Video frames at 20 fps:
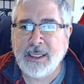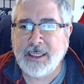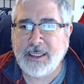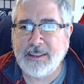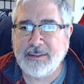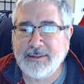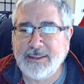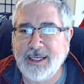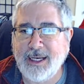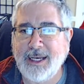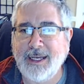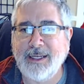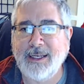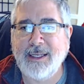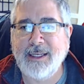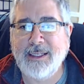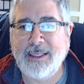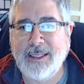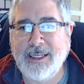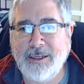he's got
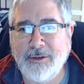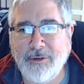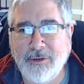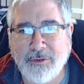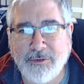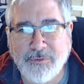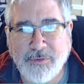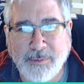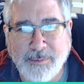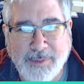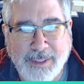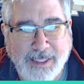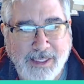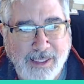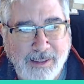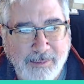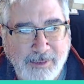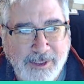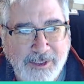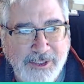heroes from the
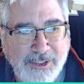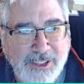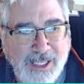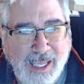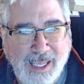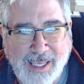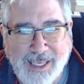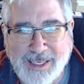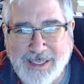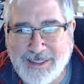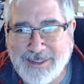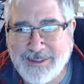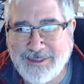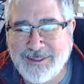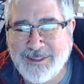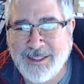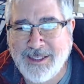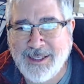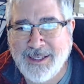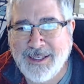Image
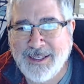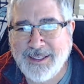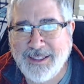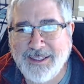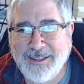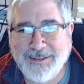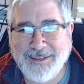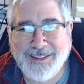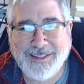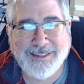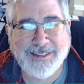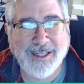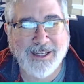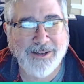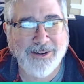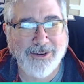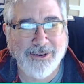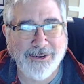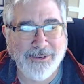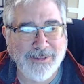days. He's
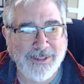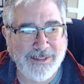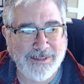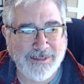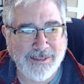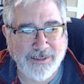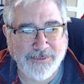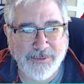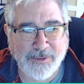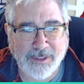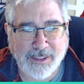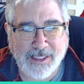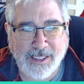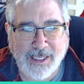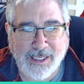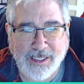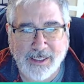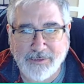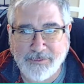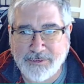got all these different
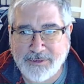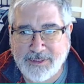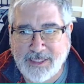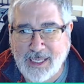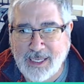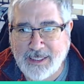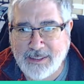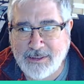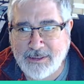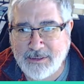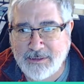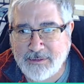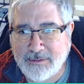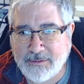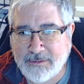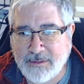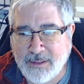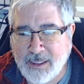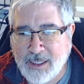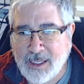kind of
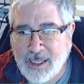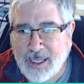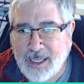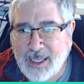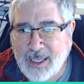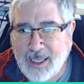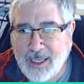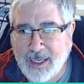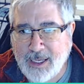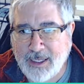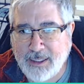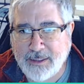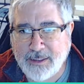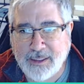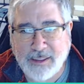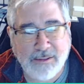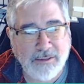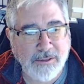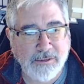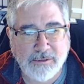stand-ins, and
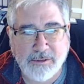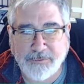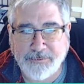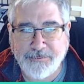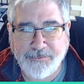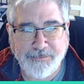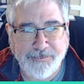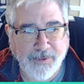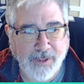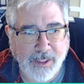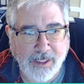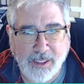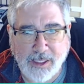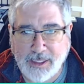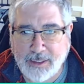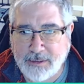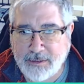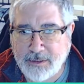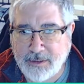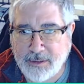it's just a fun
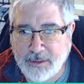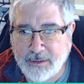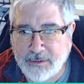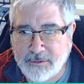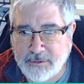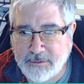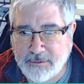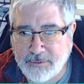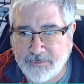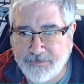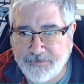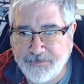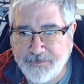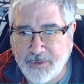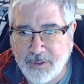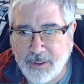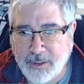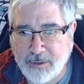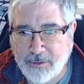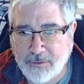idea, just a
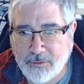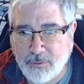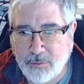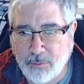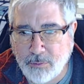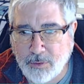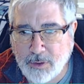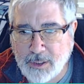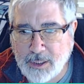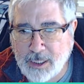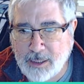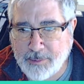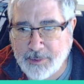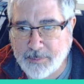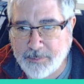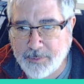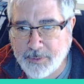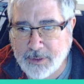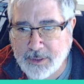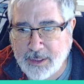fun, cool
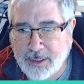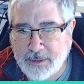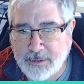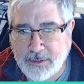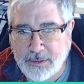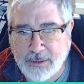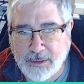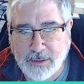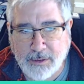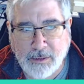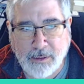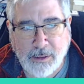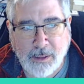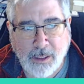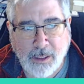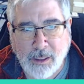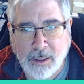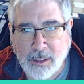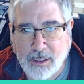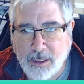comic book idea.
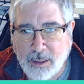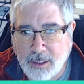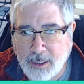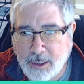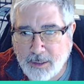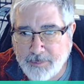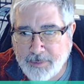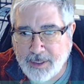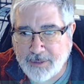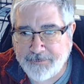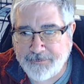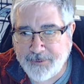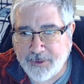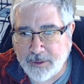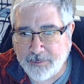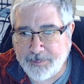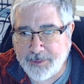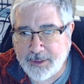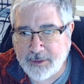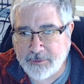And
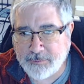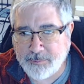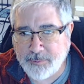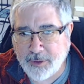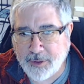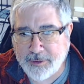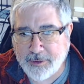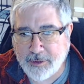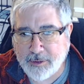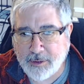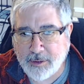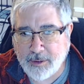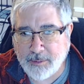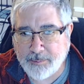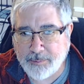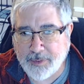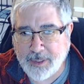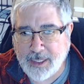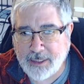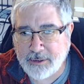Philip and his brother
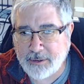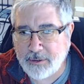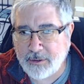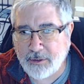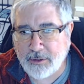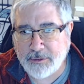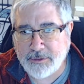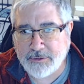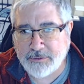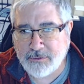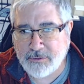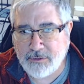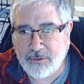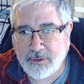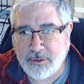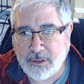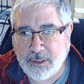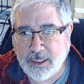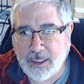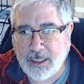Brandon are just
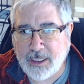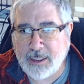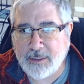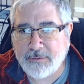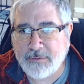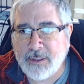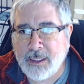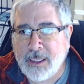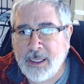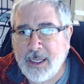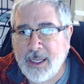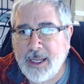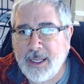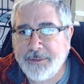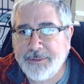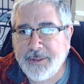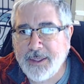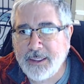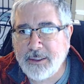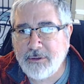good guys.
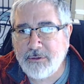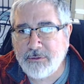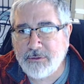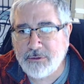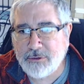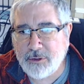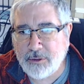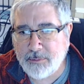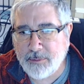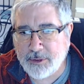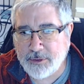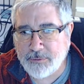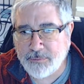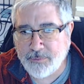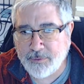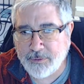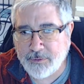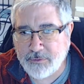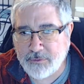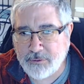And thank you so much
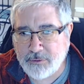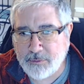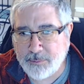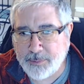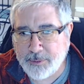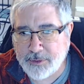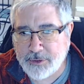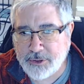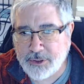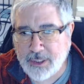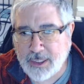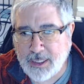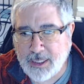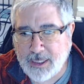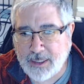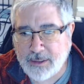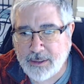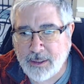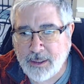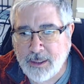for the super
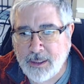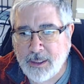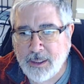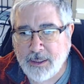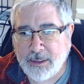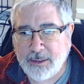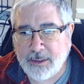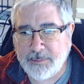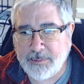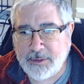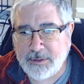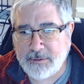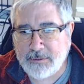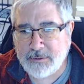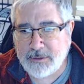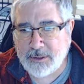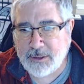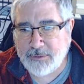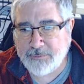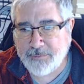chat. Let me
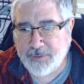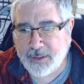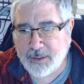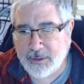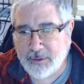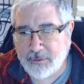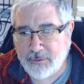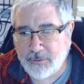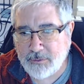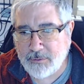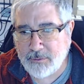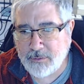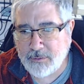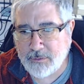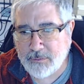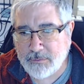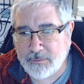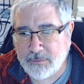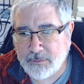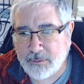see if I can do
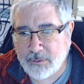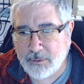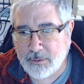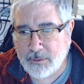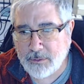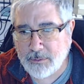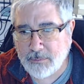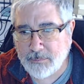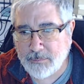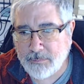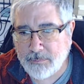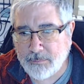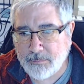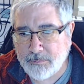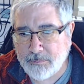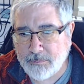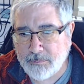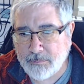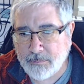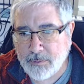this.
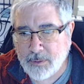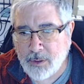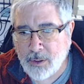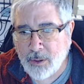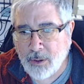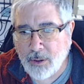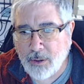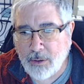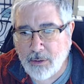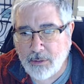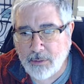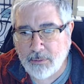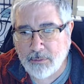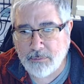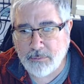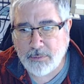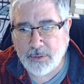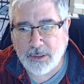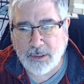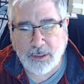Oh,
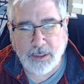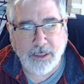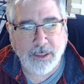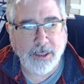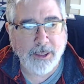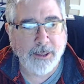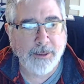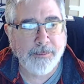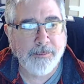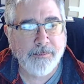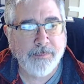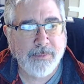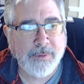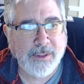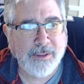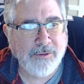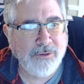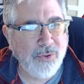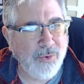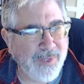really?
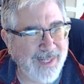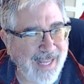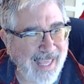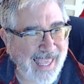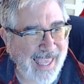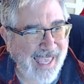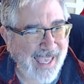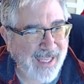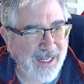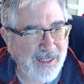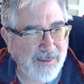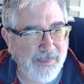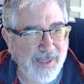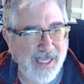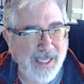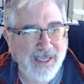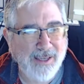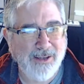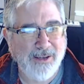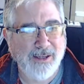To an
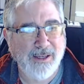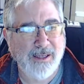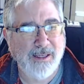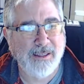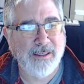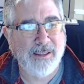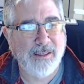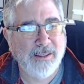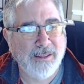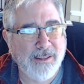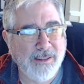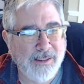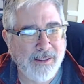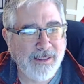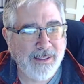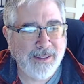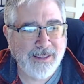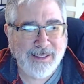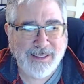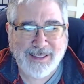anime con?
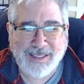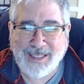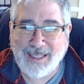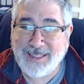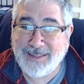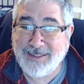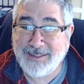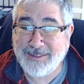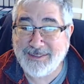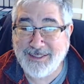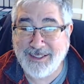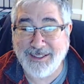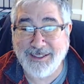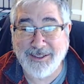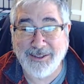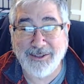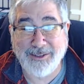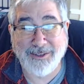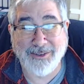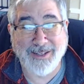Ethan's going to
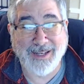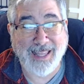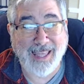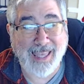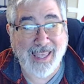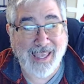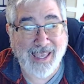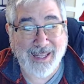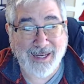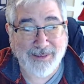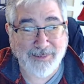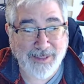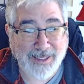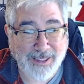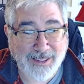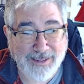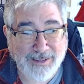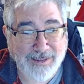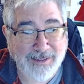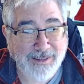go to an
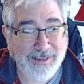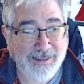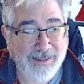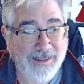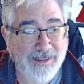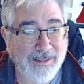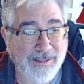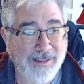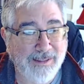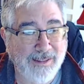anime con?